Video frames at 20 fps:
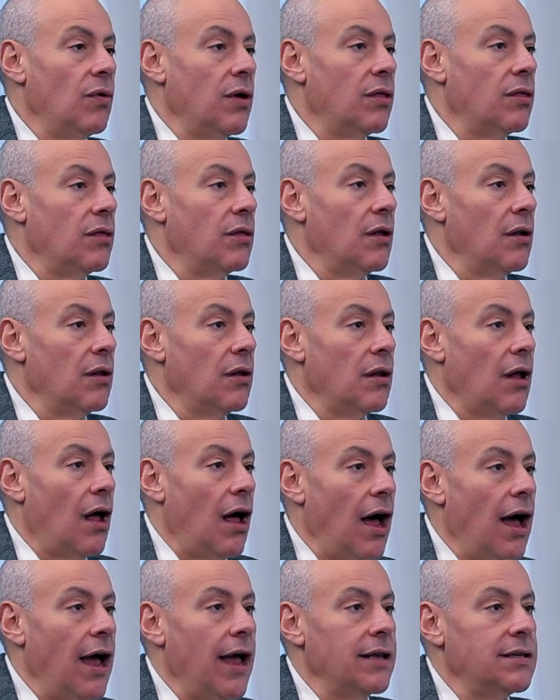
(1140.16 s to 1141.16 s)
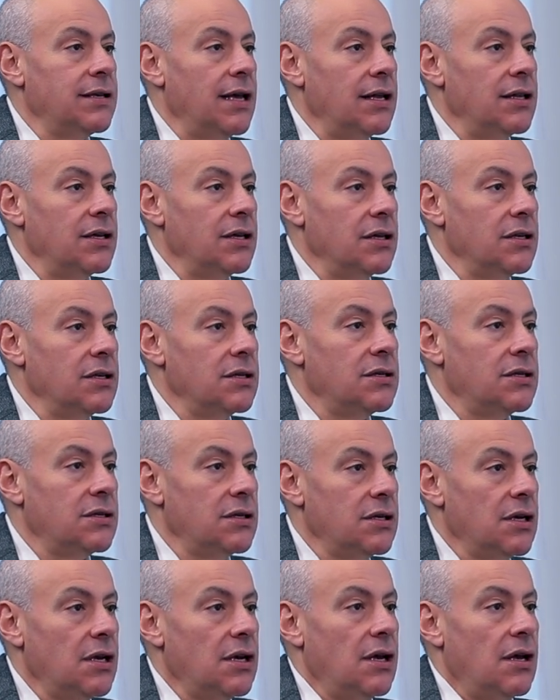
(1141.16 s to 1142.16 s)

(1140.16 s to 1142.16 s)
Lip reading: with high attendance